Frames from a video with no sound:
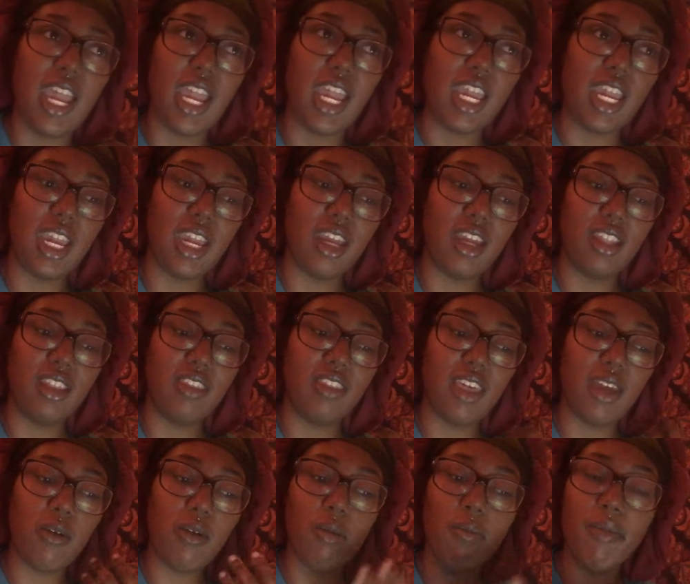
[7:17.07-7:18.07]
and
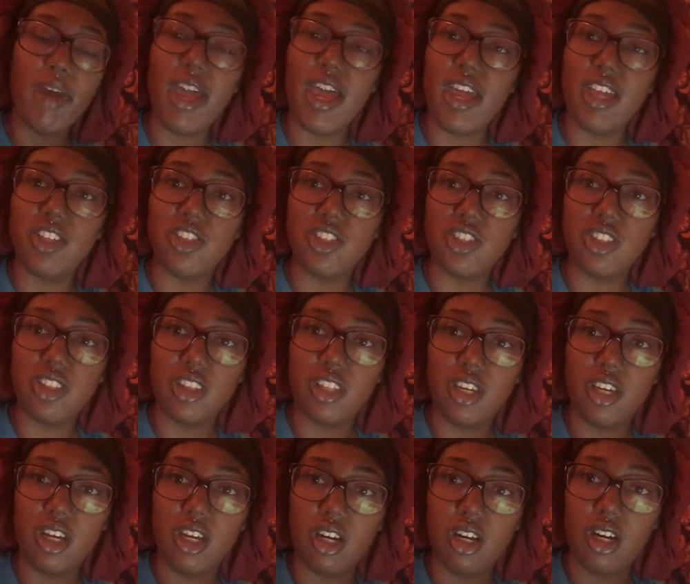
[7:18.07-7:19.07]
they would match
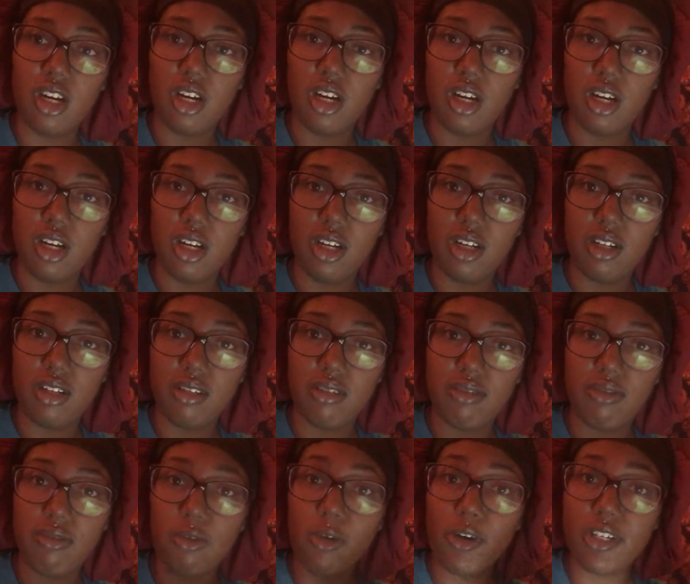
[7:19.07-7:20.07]
their uh
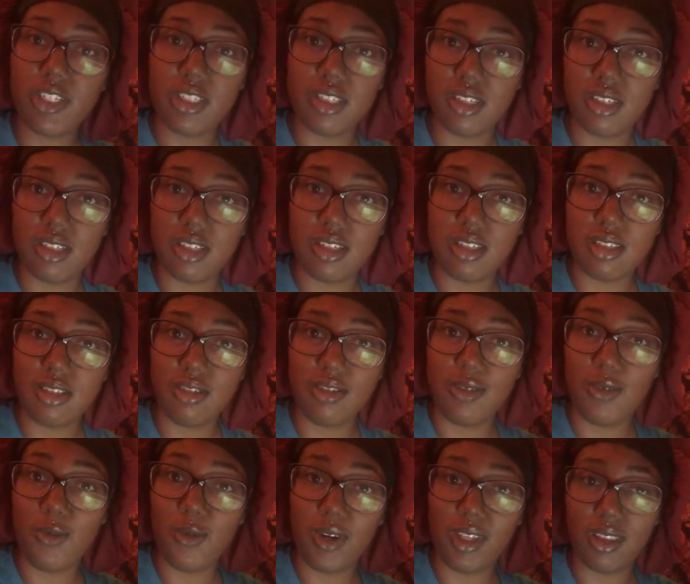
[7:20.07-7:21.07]
forces
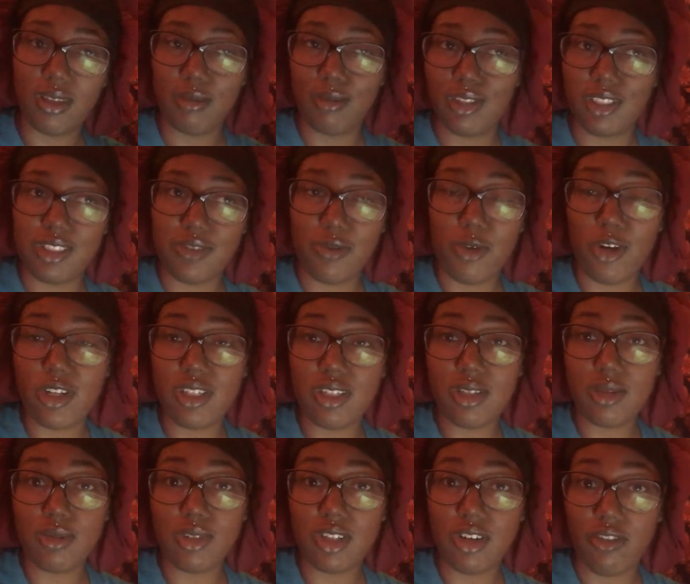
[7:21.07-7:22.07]
with them because
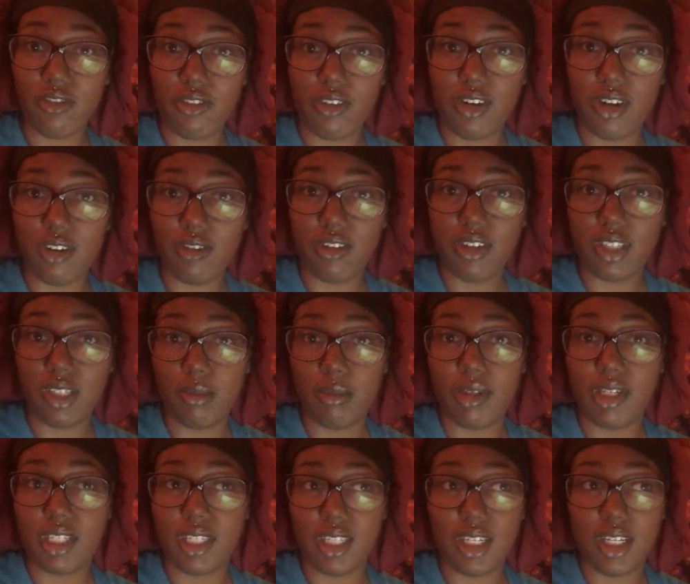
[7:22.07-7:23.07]
forces was a, a, really
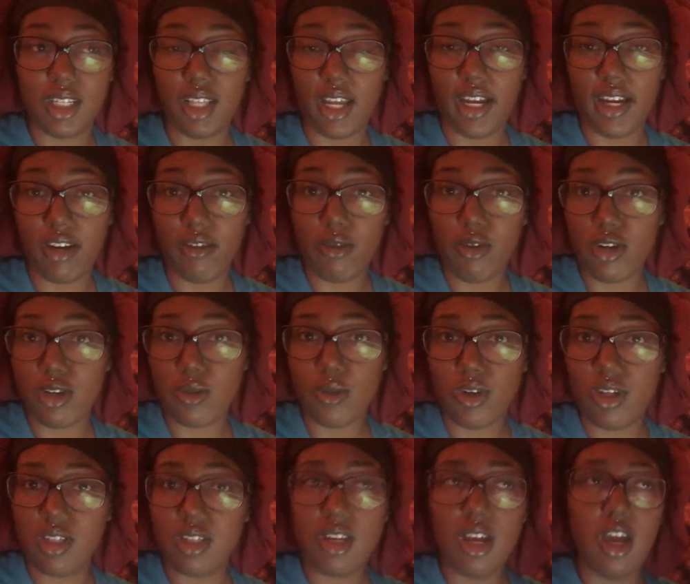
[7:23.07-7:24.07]
big thing like air force
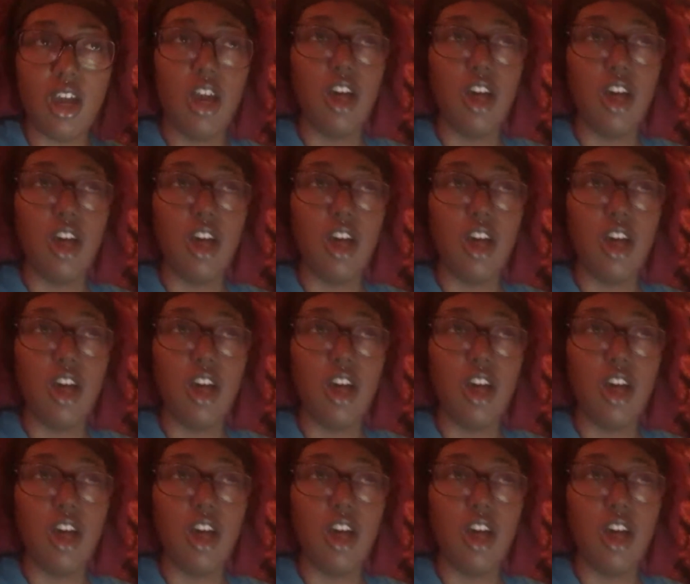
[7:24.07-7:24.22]
ones